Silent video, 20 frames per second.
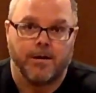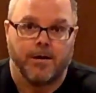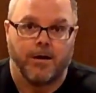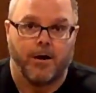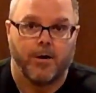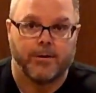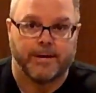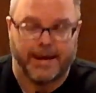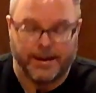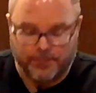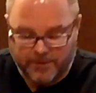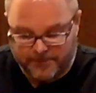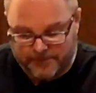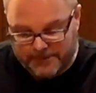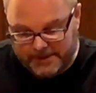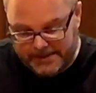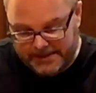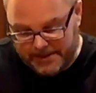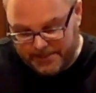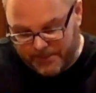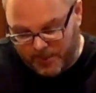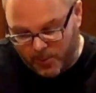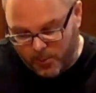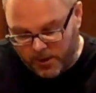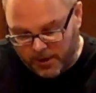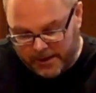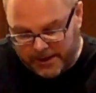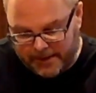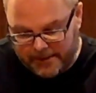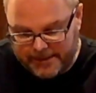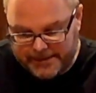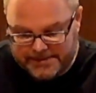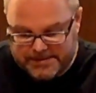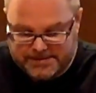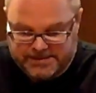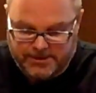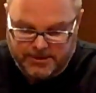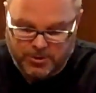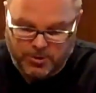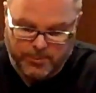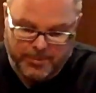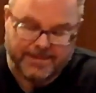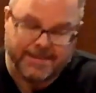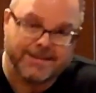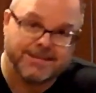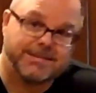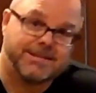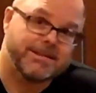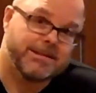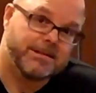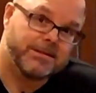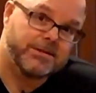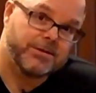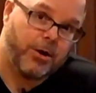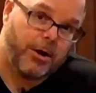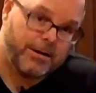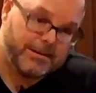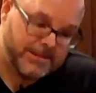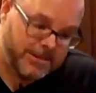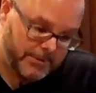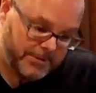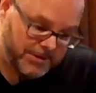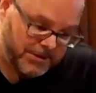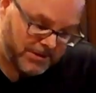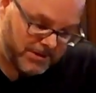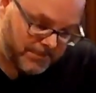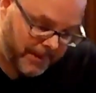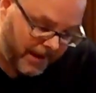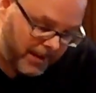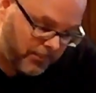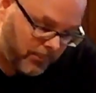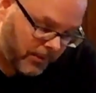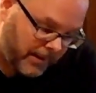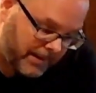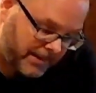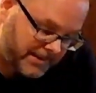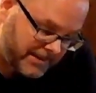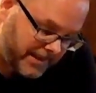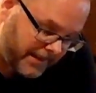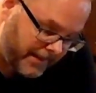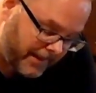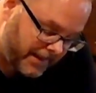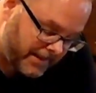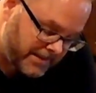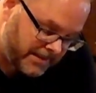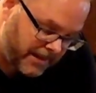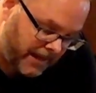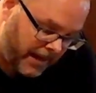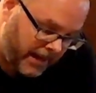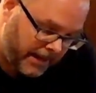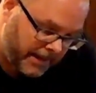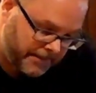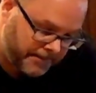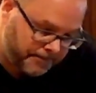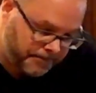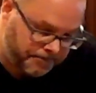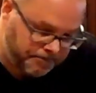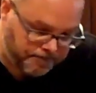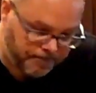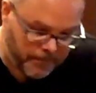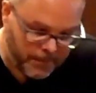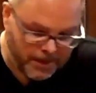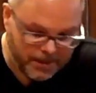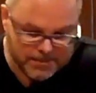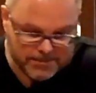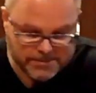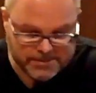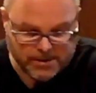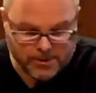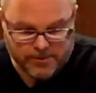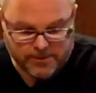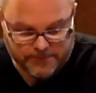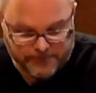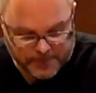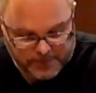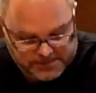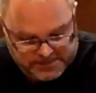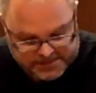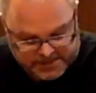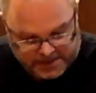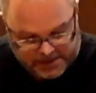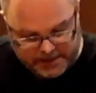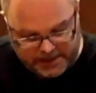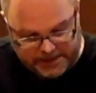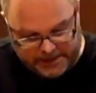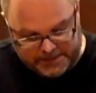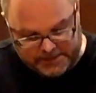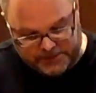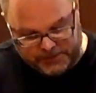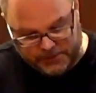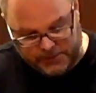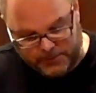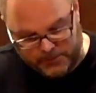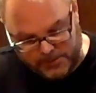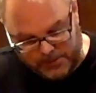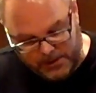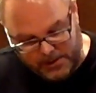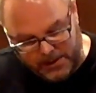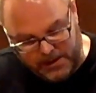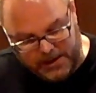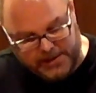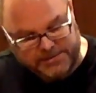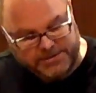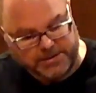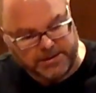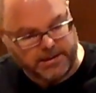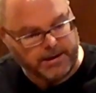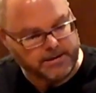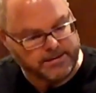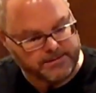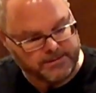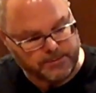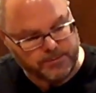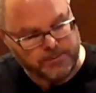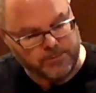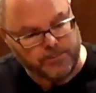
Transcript: Okay, we've cleaned up our work area just a little bit. This is the sauce that we just made. We're going to set that aside. So the first thing you need to do is you need to